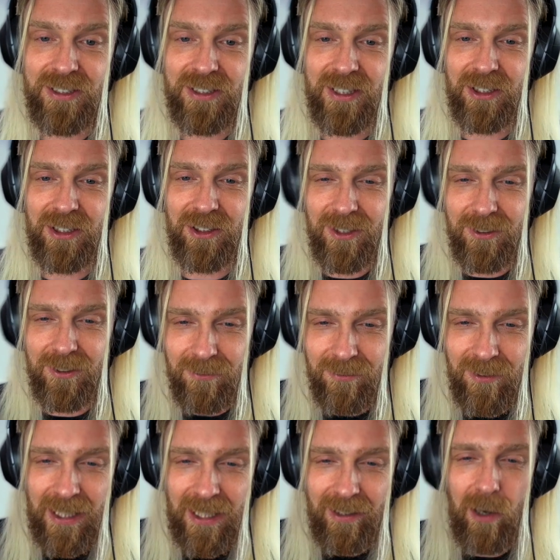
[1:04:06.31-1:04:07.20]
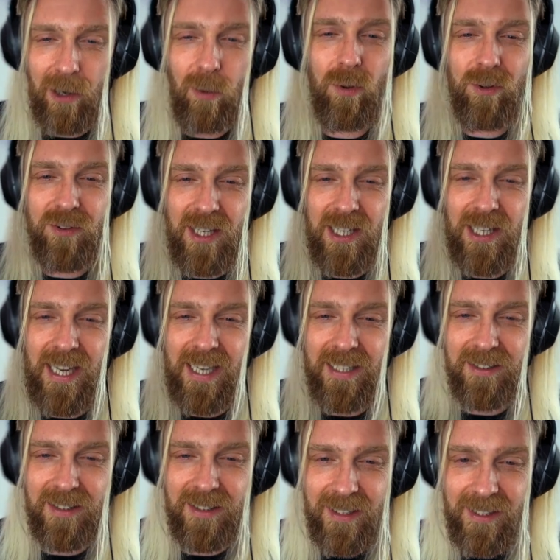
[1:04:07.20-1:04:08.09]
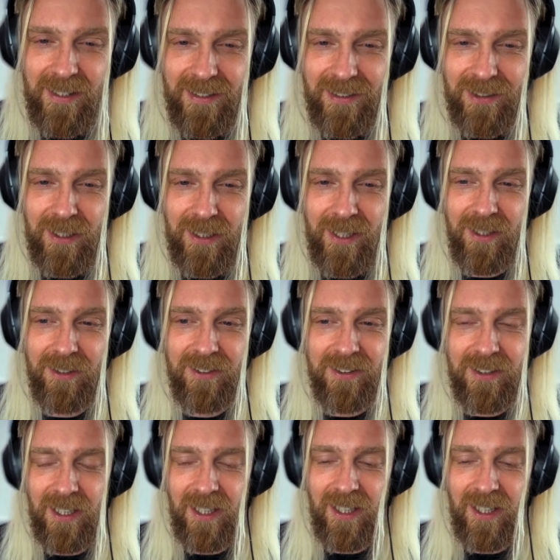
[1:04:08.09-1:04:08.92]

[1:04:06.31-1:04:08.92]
and I try and figure out what's the lesson in each of those.